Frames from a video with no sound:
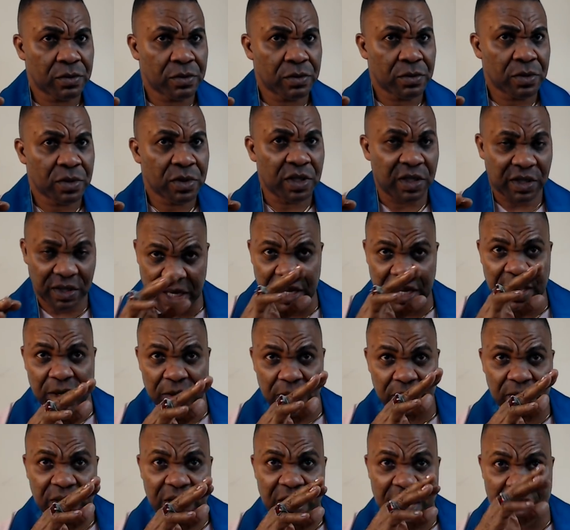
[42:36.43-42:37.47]

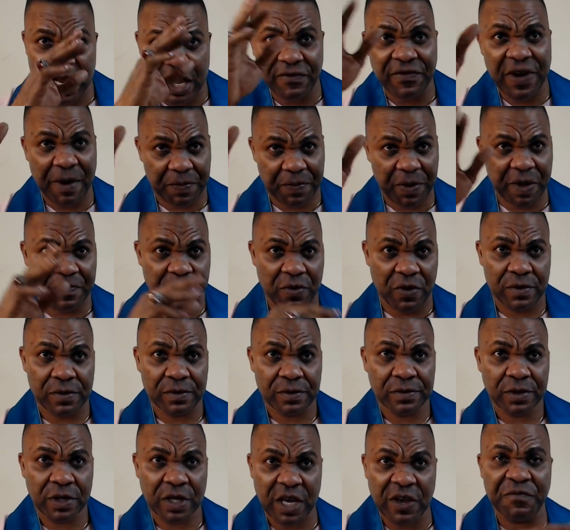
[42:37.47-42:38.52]
Still deliver people.
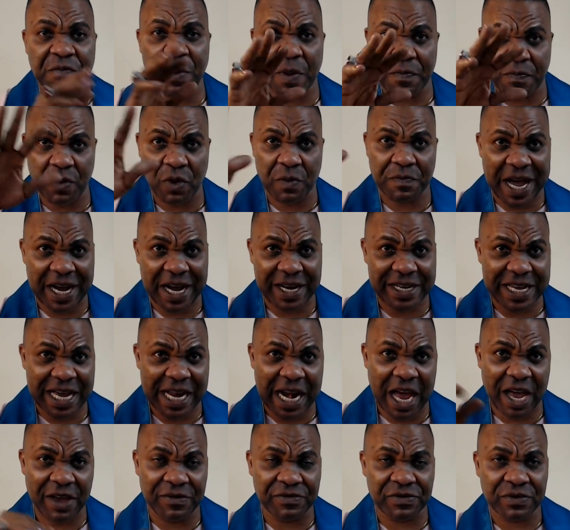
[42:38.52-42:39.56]
Give people back their
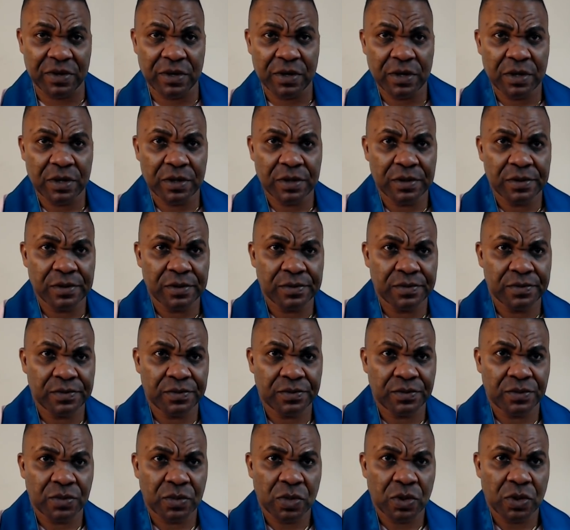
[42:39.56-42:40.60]
lives.
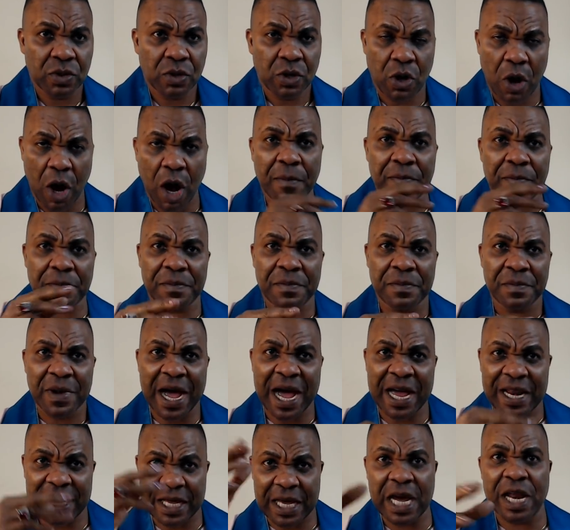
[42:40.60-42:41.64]
Come
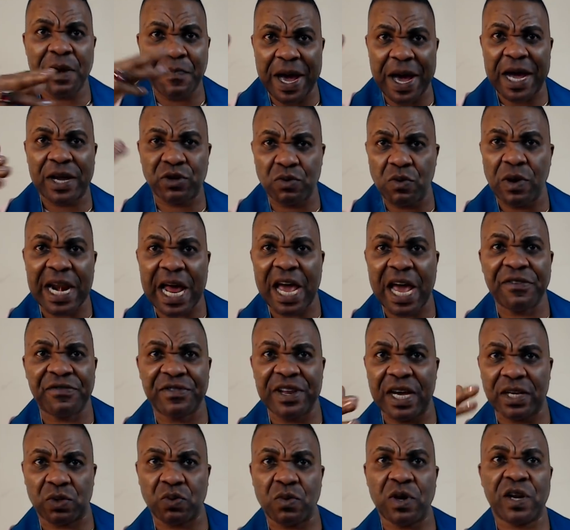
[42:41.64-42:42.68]
and get back your life.
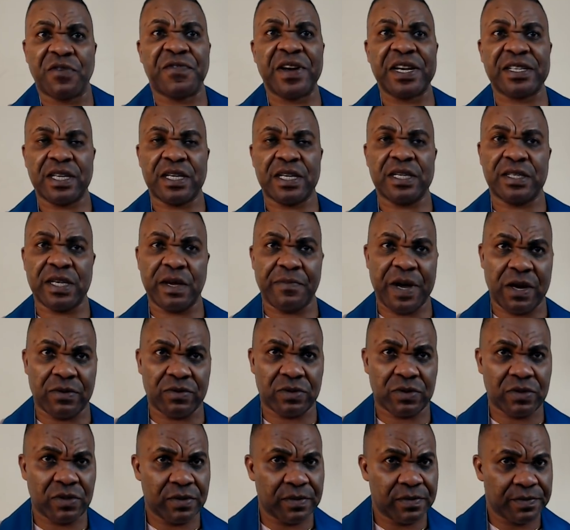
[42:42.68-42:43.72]
That's what fasting is about.
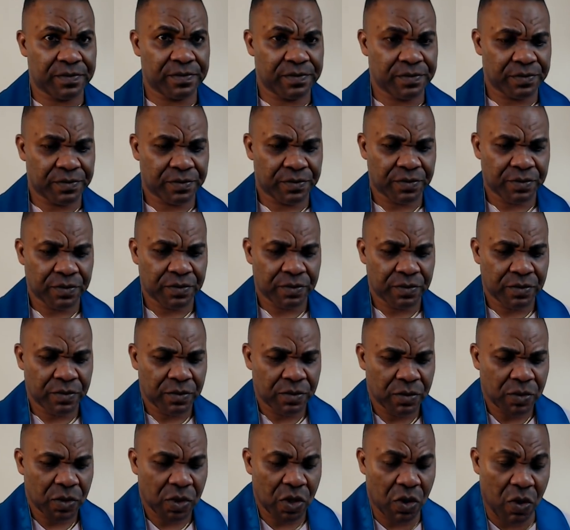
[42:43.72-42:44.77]

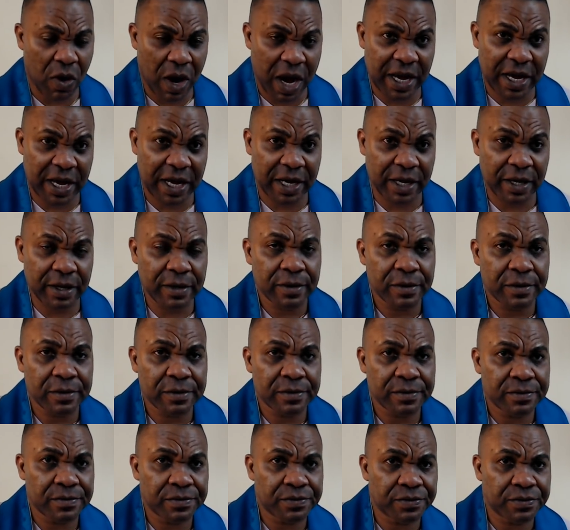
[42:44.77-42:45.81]
Go ahead.
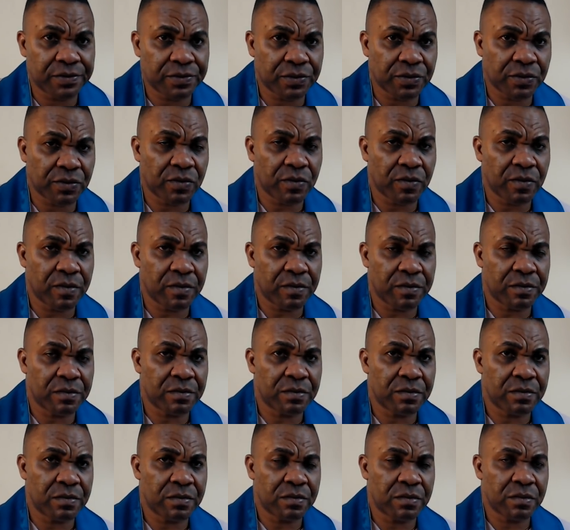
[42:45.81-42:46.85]

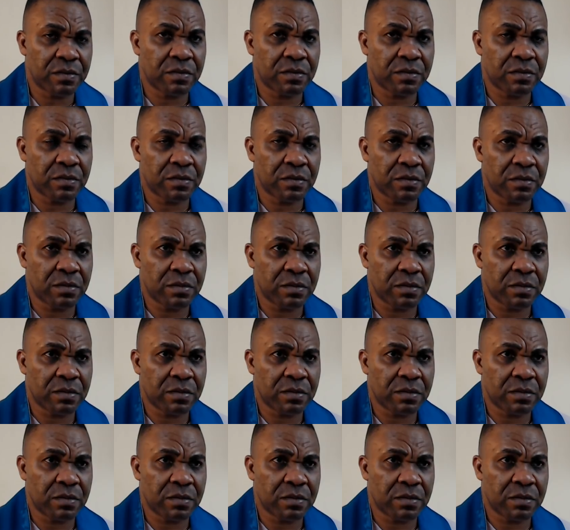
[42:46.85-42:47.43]
To let